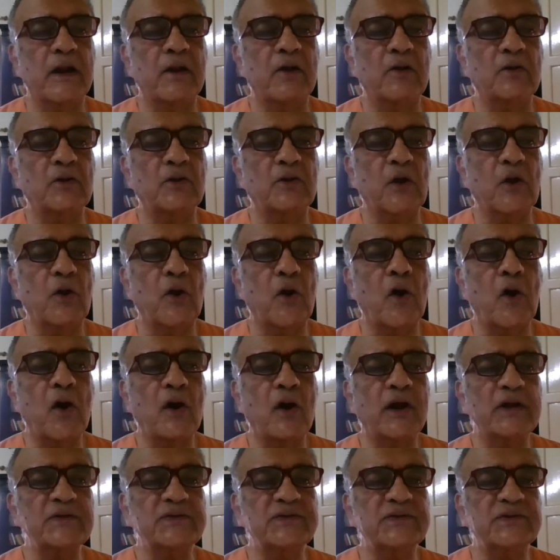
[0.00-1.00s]
Now the
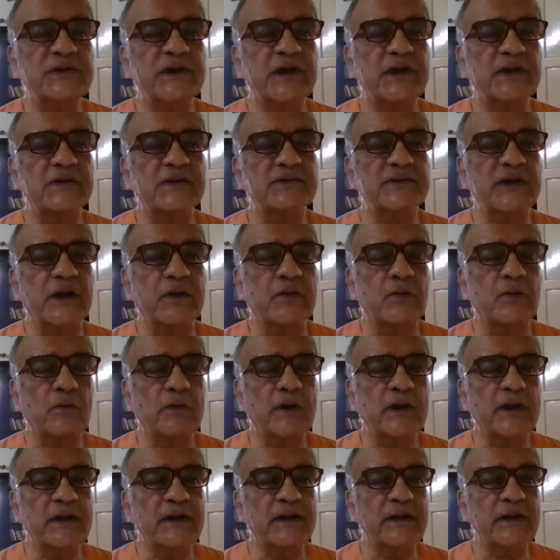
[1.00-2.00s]
law considers that
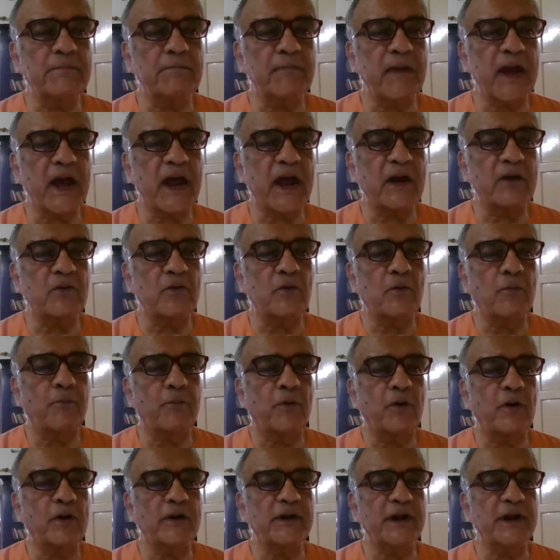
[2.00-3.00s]
only the man who
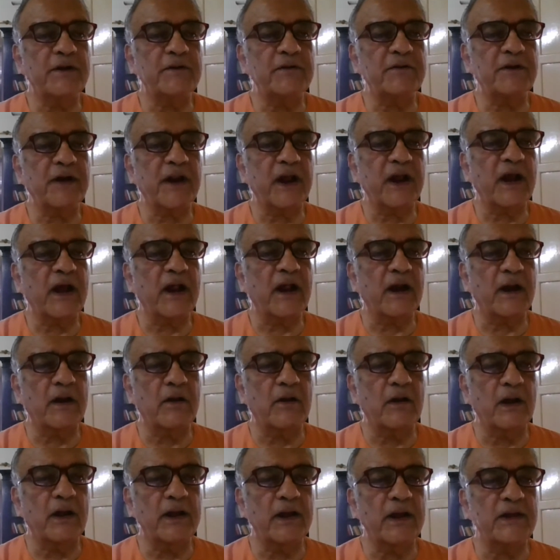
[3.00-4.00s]
pulled the trigger,
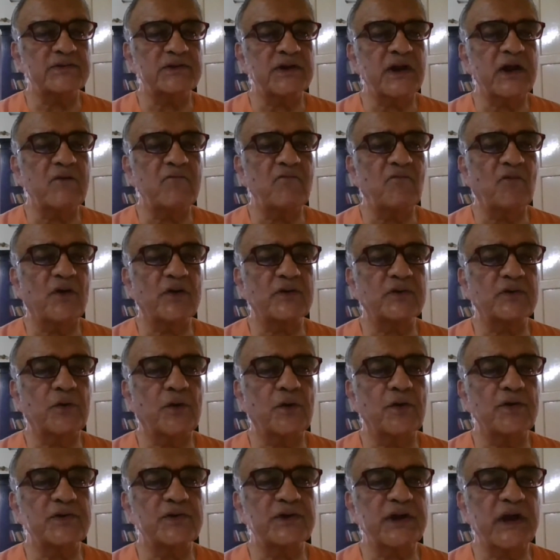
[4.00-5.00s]
his name was
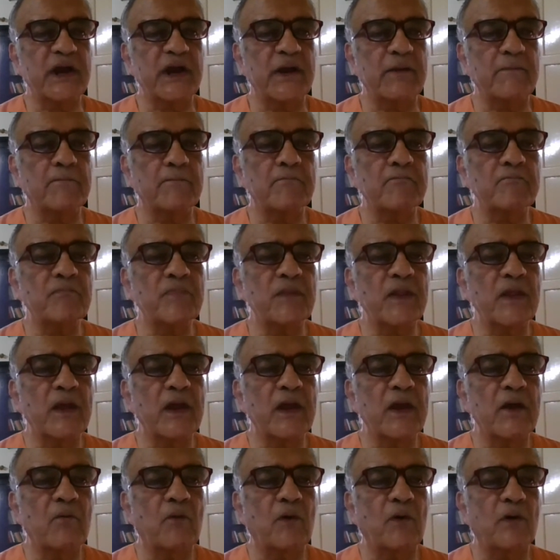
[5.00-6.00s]
Godse,
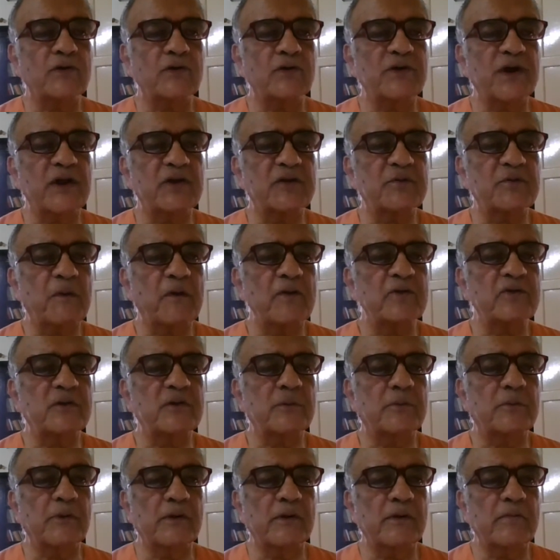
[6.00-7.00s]
was
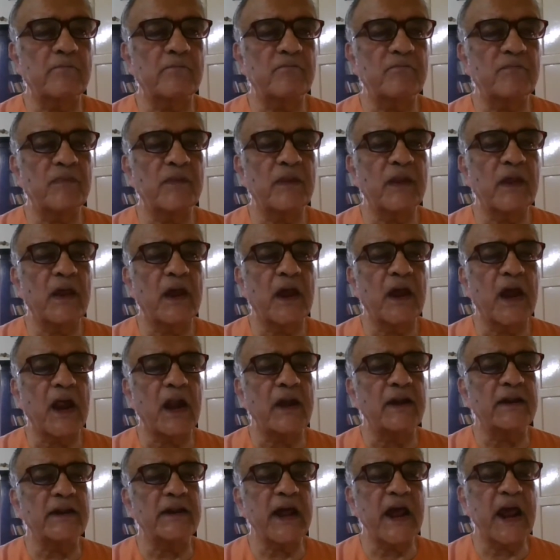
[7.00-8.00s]
responsible,
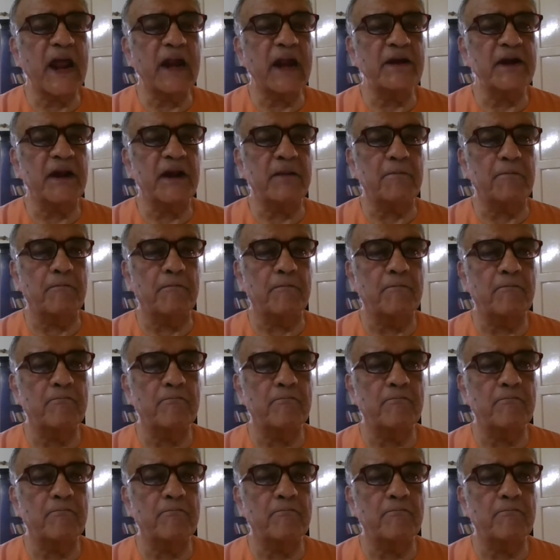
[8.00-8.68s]
and they hanged him.